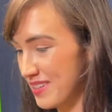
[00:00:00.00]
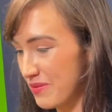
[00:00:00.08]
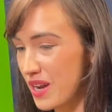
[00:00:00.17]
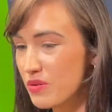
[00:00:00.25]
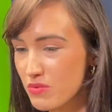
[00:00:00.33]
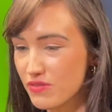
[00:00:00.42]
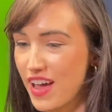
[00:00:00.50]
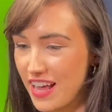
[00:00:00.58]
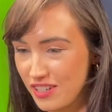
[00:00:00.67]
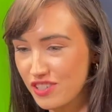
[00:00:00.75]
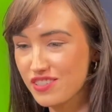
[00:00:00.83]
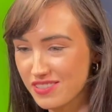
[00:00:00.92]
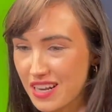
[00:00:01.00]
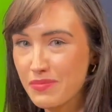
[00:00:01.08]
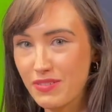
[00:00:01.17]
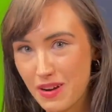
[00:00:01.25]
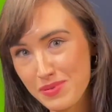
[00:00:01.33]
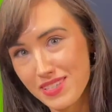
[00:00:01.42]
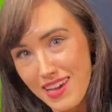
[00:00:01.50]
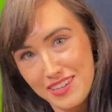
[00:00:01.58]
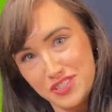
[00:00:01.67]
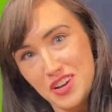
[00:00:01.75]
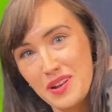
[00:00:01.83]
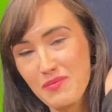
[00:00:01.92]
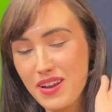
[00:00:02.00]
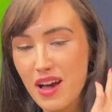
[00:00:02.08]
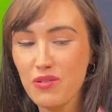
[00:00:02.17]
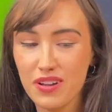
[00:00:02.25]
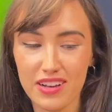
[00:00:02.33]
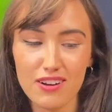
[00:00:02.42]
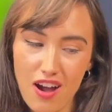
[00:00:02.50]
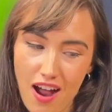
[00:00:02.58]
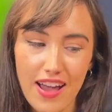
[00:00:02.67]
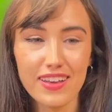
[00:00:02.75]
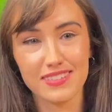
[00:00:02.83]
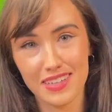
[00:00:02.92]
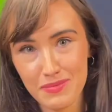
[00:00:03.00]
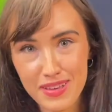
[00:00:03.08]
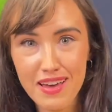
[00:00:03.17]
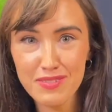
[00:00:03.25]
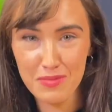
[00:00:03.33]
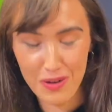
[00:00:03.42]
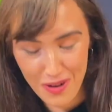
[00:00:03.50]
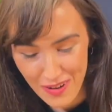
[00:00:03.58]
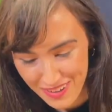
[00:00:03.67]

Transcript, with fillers: When I want revenge, it's going to be Reputation. When I want to cry, it's going to be Evermore.